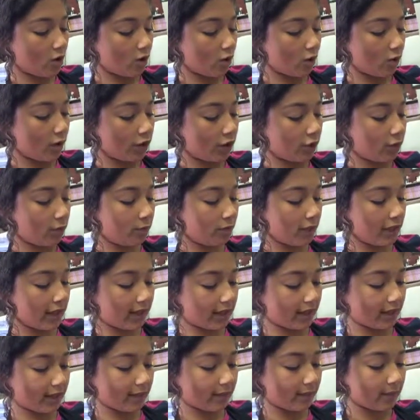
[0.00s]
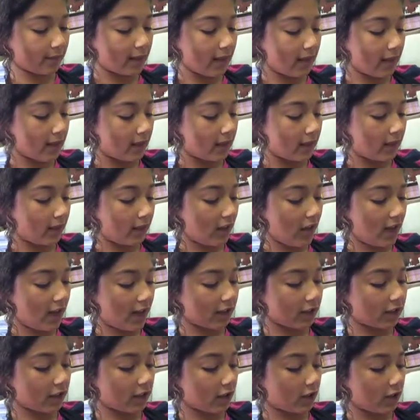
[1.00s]
when you breathe. The
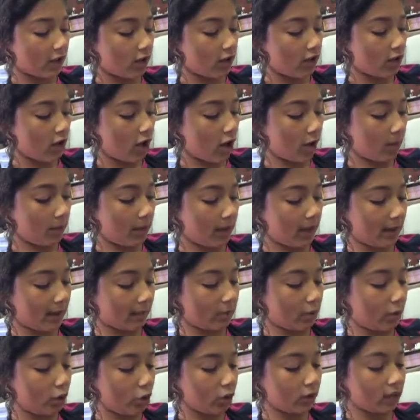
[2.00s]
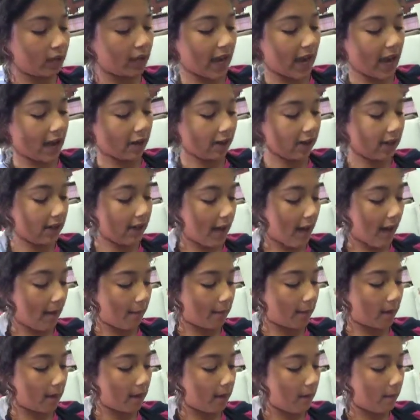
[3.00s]
lungs are being pulled down and up
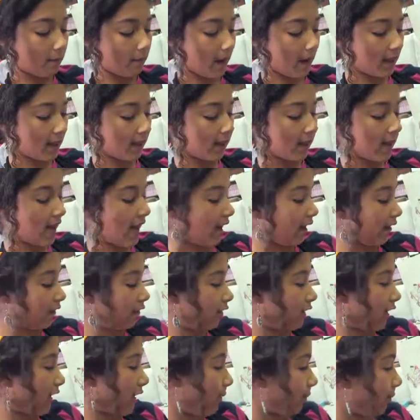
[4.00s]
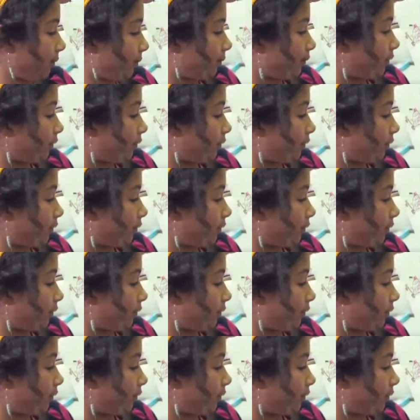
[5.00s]
by the diaphragm,